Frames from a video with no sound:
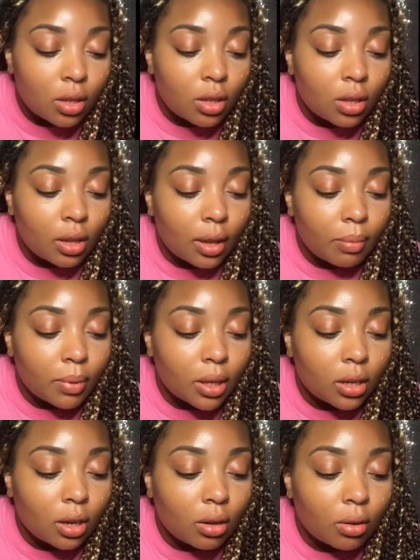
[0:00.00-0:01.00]
let me
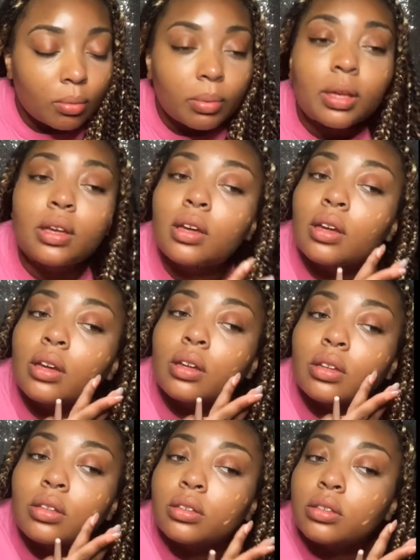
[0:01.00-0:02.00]
know
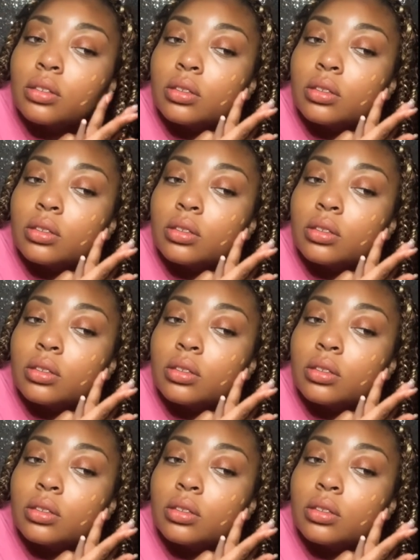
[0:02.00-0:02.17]
because